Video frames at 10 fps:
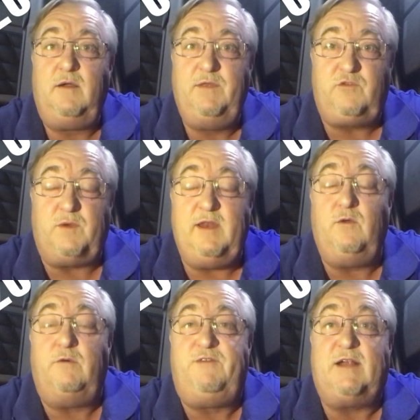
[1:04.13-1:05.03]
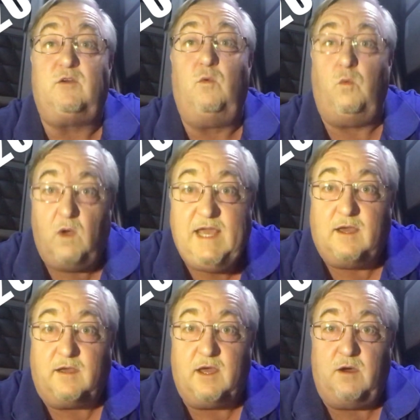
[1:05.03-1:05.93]
This went into effect a week
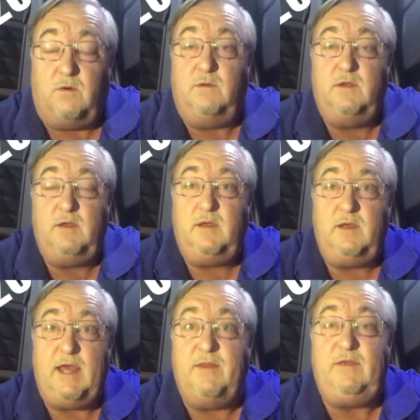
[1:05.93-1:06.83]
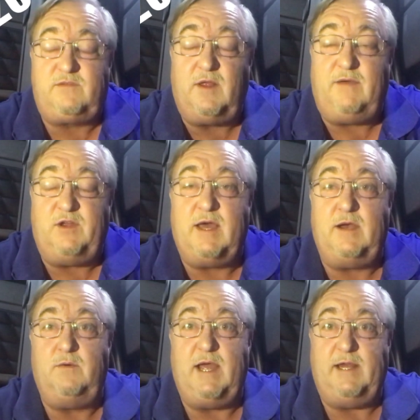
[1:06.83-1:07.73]
ago, and they still haven't got
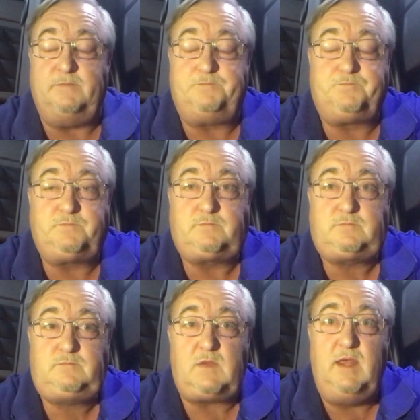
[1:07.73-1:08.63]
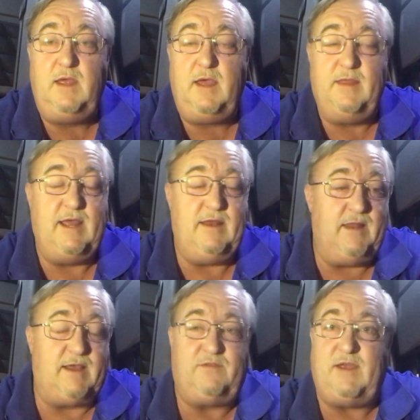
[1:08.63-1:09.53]
it right. And
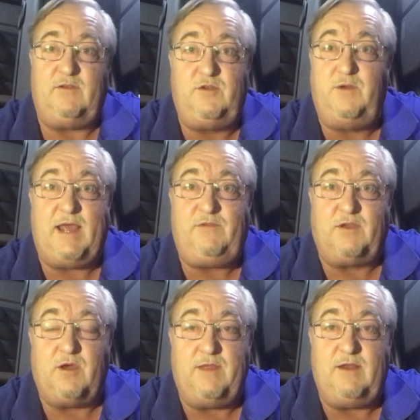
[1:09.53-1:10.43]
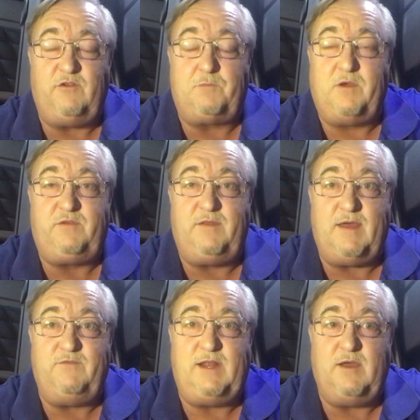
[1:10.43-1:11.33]
like I say, 2 days ago, they just posted
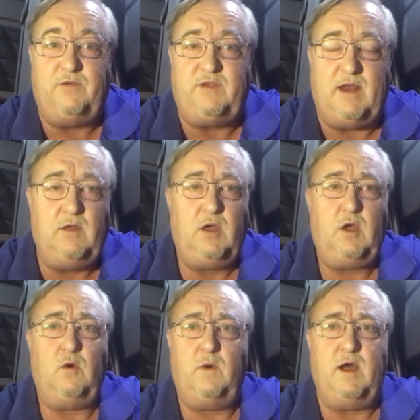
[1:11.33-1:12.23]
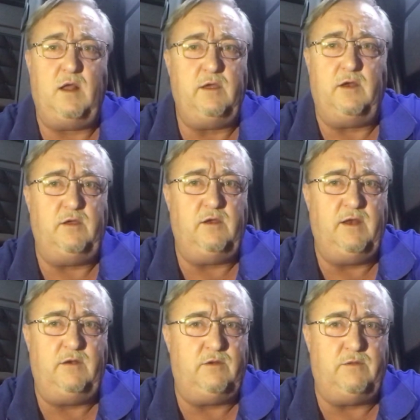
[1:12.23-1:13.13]
that video saying, well, you
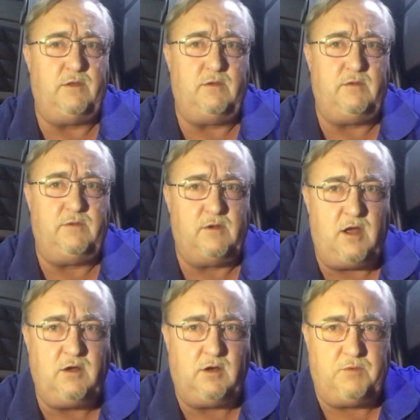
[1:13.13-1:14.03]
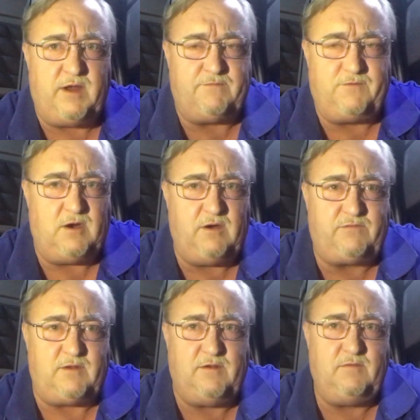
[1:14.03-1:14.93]
need to do the longer break
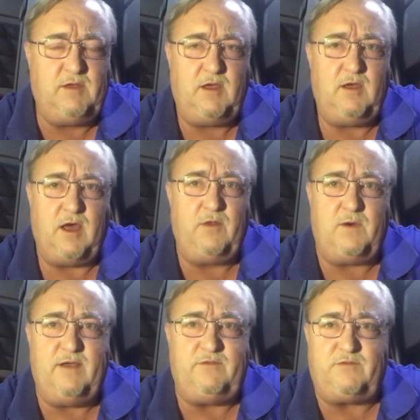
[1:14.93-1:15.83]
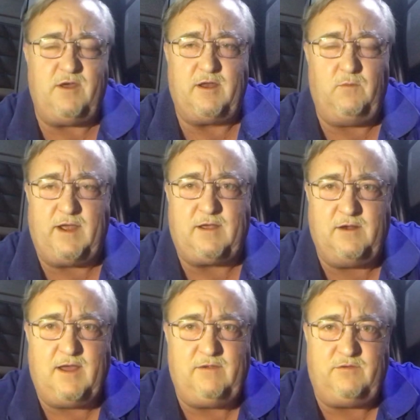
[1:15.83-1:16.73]
first, and otherwise it's not going to
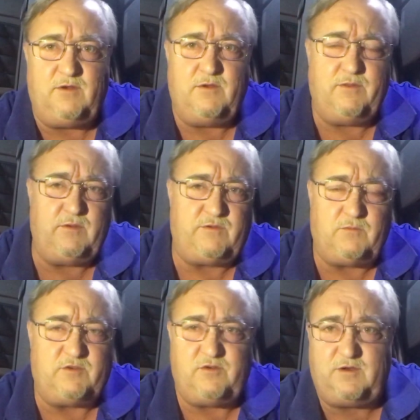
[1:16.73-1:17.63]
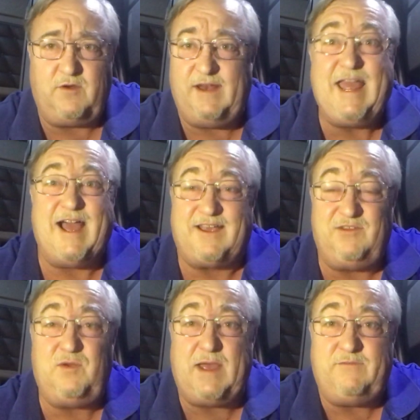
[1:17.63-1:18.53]
recognize, this is what you're doing. Yeah,
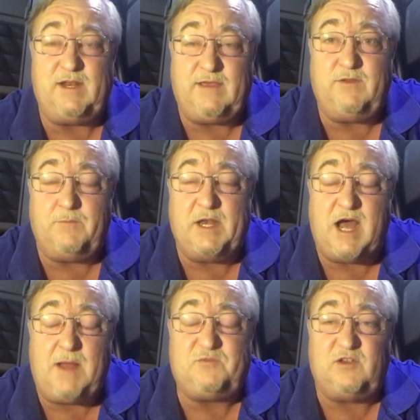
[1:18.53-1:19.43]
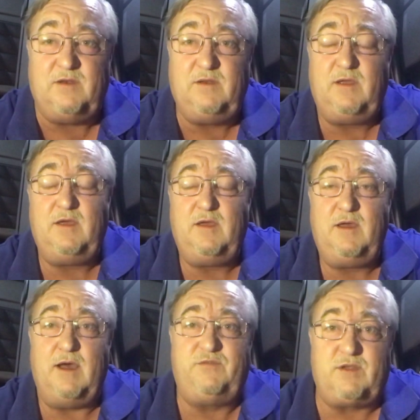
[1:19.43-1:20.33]
because you haven't given them an option
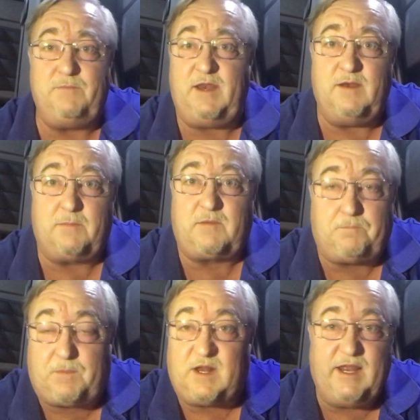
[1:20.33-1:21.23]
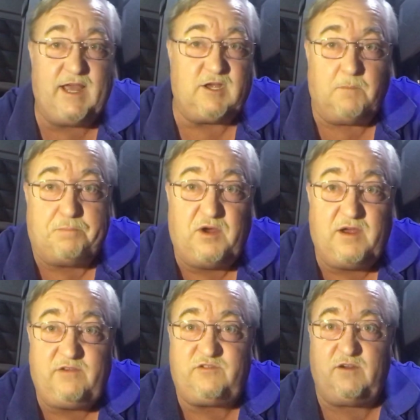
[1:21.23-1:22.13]
of something to click or
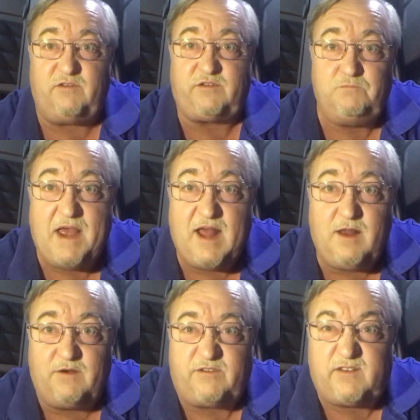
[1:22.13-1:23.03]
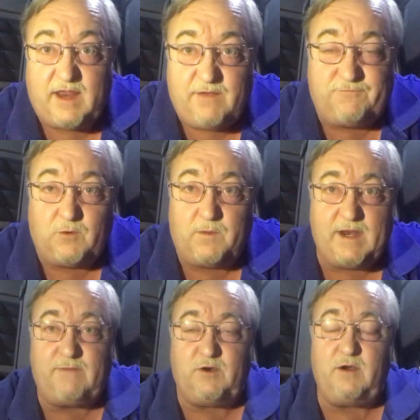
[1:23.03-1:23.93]
push or smell or sniff or
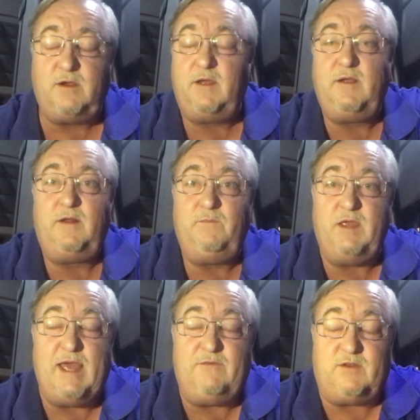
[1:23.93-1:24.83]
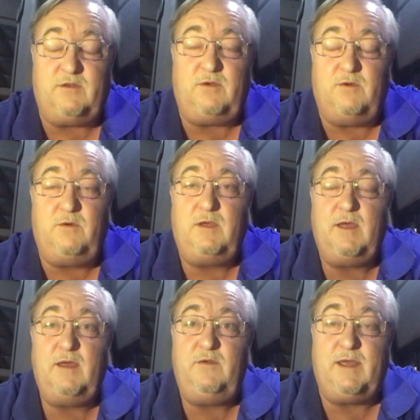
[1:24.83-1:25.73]
whatever you have to do
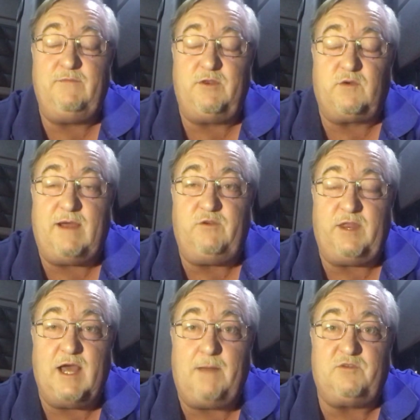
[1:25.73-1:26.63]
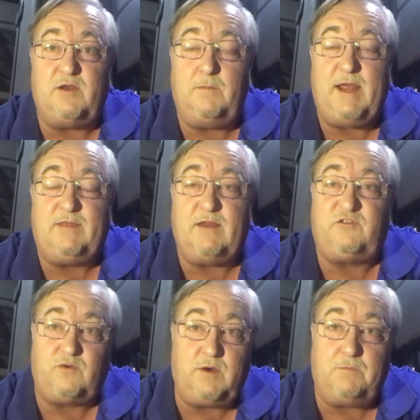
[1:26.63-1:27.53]
to give the driver the option to make that
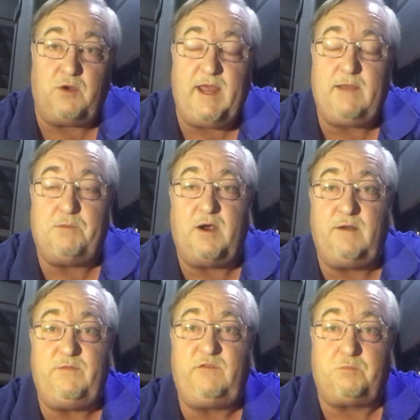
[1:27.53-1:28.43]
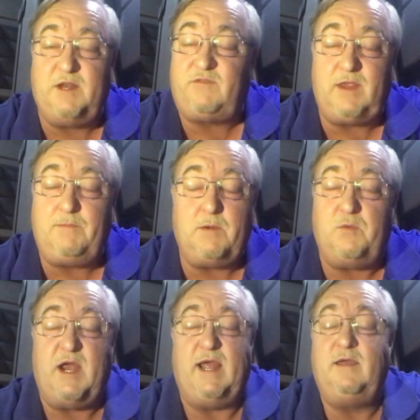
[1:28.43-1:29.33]
shorter break part of the split sleeper
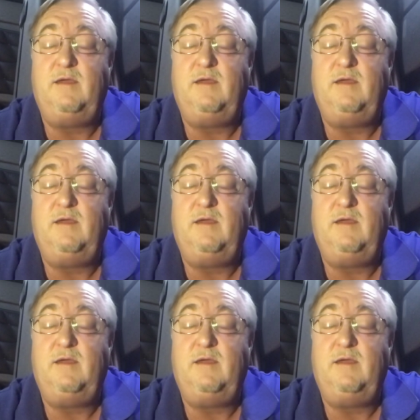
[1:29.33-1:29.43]
break.